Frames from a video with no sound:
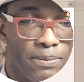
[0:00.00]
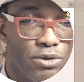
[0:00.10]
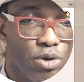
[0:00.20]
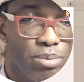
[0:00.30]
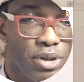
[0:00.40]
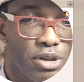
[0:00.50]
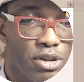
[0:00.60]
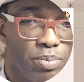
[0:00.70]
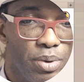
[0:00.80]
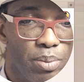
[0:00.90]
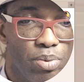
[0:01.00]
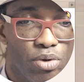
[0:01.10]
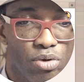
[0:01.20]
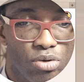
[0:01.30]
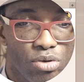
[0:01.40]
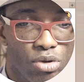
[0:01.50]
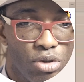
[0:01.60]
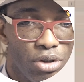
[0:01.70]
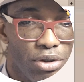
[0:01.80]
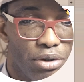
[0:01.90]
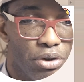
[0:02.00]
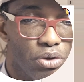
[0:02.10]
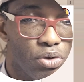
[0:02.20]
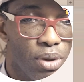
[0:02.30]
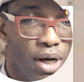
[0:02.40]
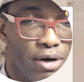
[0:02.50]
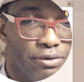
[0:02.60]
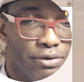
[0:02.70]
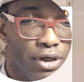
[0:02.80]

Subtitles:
So it means people, who have